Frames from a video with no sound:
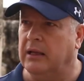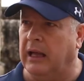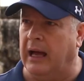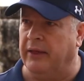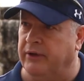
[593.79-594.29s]

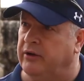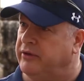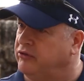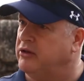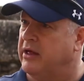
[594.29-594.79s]

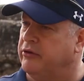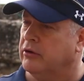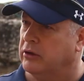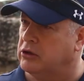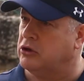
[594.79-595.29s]
There's
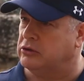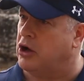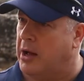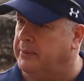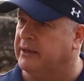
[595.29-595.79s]
another
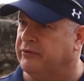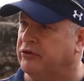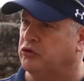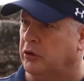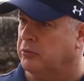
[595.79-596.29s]
calming of the
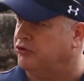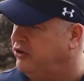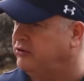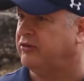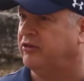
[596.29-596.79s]
storm where
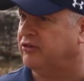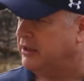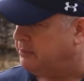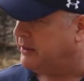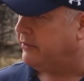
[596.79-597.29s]
Jesus is
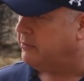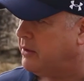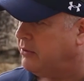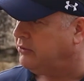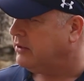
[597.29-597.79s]
sleeping in the
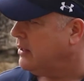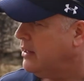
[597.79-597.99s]
boat.